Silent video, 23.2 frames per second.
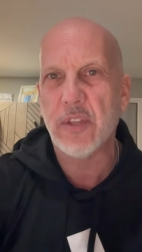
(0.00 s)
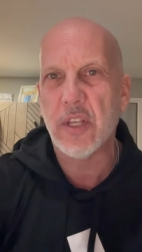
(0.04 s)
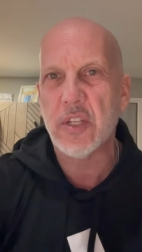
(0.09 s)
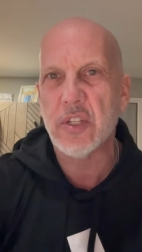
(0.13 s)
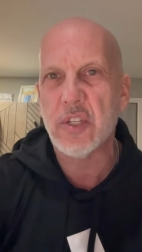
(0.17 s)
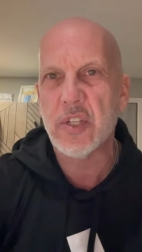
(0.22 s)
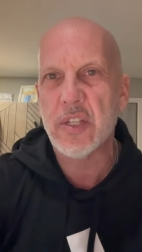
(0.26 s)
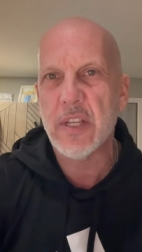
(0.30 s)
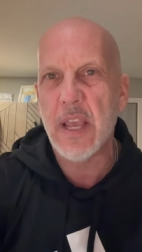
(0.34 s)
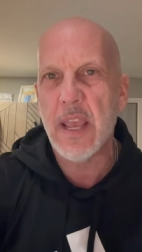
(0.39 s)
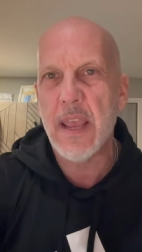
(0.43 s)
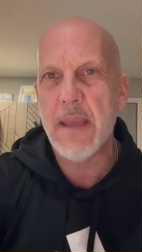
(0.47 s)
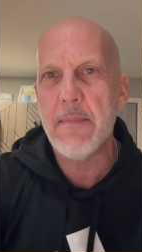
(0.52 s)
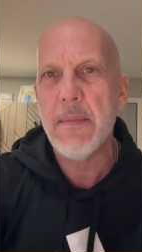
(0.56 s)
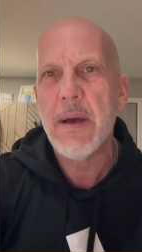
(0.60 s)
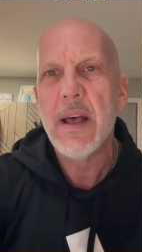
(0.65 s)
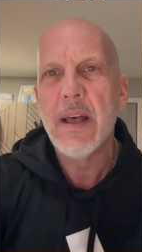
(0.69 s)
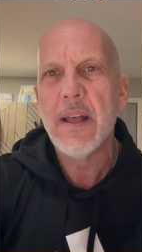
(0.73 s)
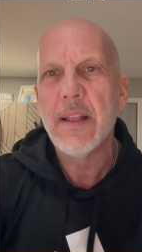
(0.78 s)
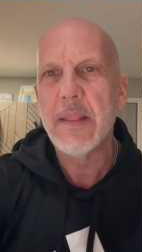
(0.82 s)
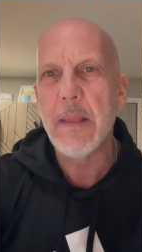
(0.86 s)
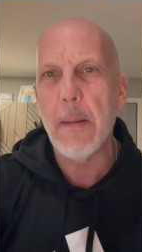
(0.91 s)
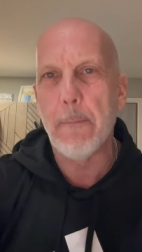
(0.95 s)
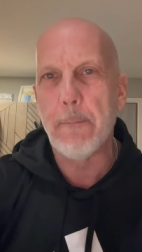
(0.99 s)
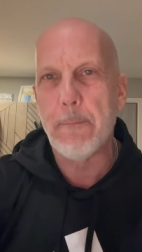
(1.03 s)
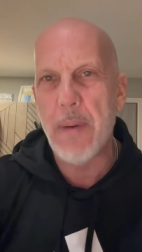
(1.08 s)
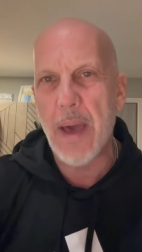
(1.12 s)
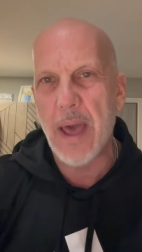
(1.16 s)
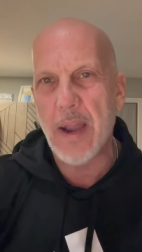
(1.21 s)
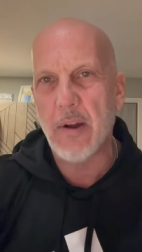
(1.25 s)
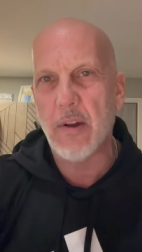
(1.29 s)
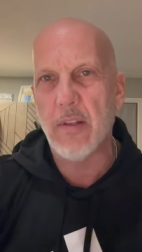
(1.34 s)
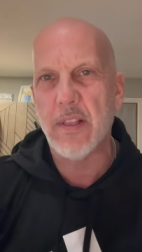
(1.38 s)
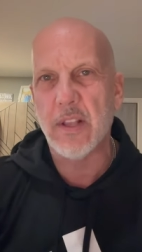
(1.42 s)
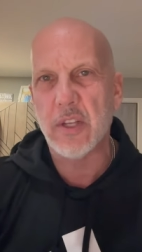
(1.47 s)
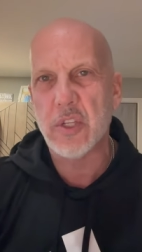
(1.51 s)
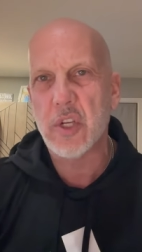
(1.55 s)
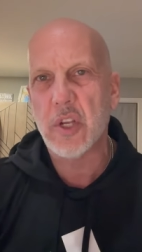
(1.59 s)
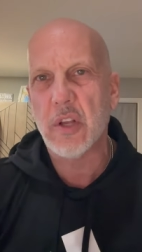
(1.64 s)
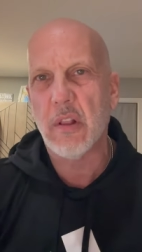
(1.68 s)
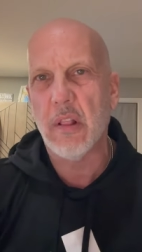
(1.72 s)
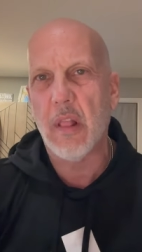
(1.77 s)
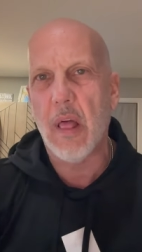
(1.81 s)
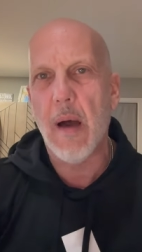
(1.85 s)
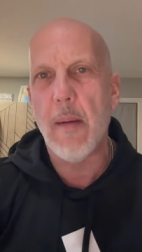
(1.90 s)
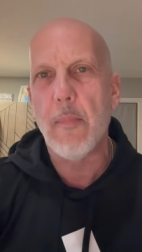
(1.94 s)
this team, the better this
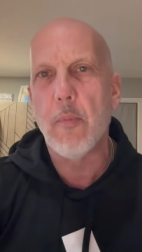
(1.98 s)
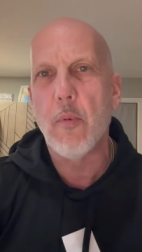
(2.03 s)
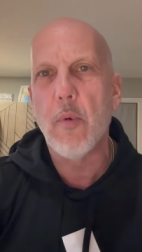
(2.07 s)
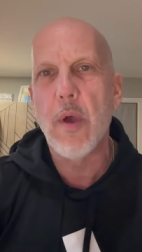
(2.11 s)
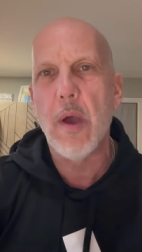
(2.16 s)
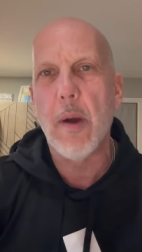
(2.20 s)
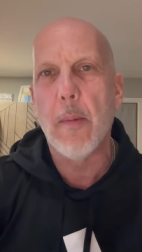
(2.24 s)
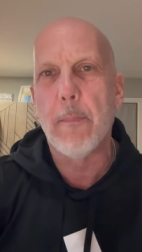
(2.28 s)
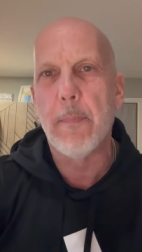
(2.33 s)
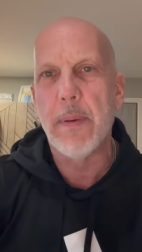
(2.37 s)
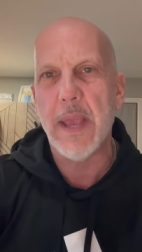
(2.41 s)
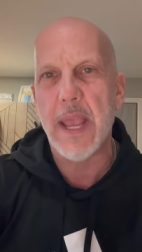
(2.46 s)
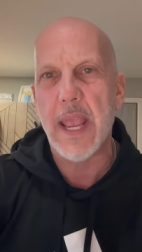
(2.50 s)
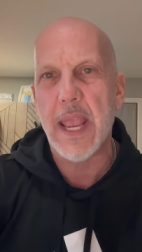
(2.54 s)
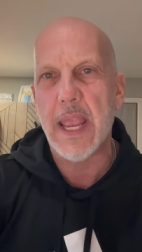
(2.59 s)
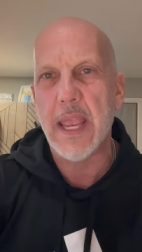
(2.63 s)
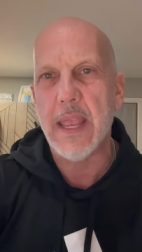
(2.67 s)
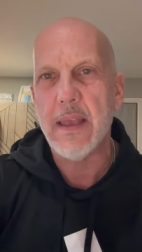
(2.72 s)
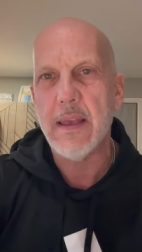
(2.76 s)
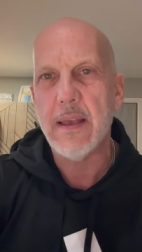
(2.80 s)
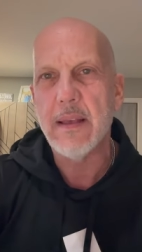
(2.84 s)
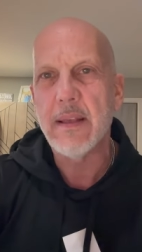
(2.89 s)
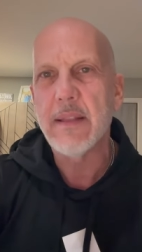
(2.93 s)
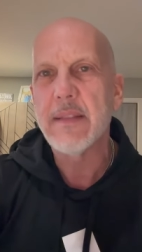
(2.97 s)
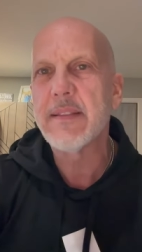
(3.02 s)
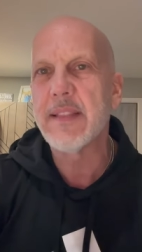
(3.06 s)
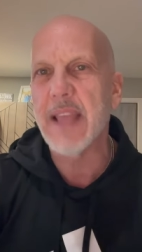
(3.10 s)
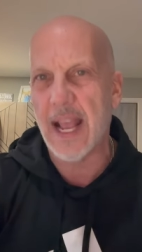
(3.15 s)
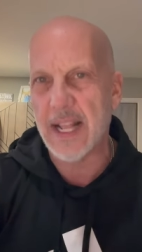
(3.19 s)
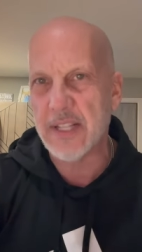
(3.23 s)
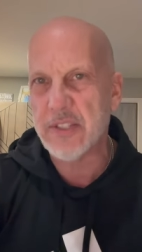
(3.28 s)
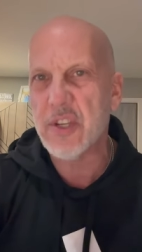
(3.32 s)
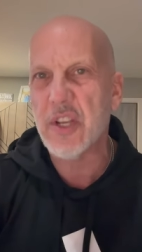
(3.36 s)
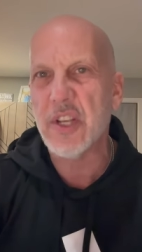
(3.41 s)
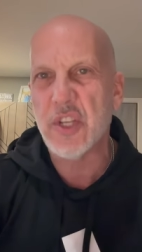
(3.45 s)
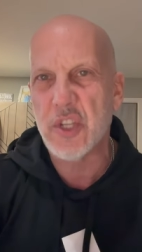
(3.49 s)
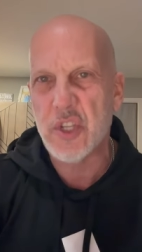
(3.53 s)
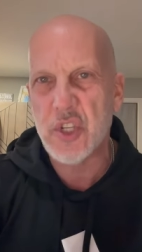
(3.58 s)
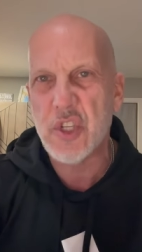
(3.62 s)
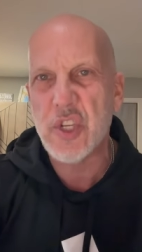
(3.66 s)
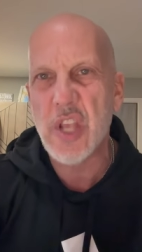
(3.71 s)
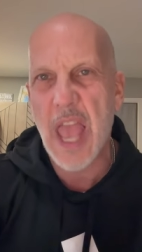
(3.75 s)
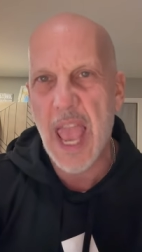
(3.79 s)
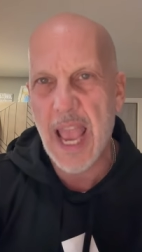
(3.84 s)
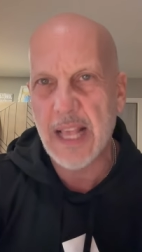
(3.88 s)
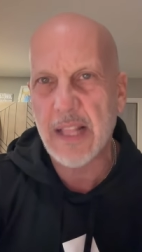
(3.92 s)
club will be. That's
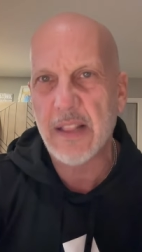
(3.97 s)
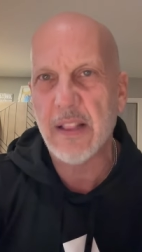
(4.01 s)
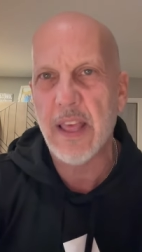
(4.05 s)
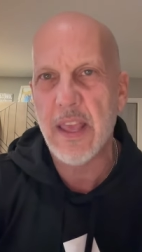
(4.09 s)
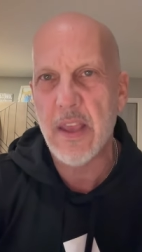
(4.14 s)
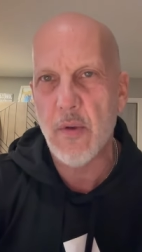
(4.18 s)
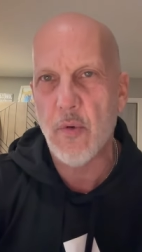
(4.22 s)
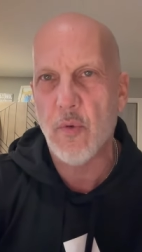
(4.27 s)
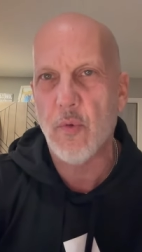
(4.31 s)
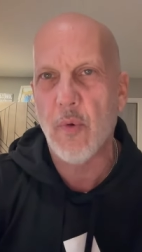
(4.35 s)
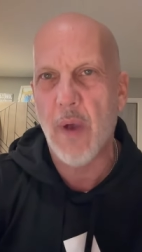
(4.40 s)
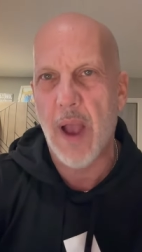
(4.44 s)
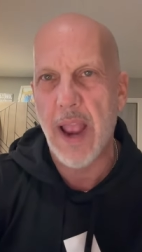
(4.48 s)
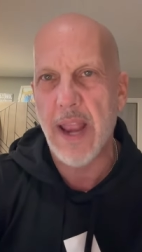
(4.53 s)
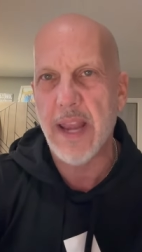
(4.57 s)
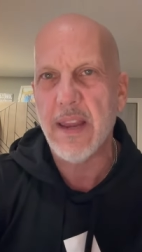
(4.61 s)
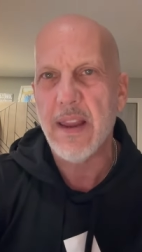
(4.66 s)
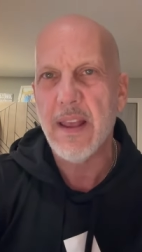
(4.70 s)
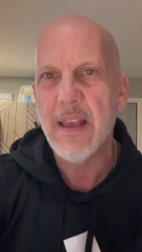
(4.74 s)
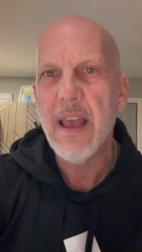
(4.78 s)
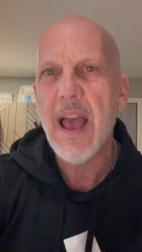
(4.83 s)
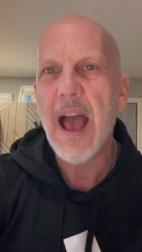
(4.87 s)
exactly right.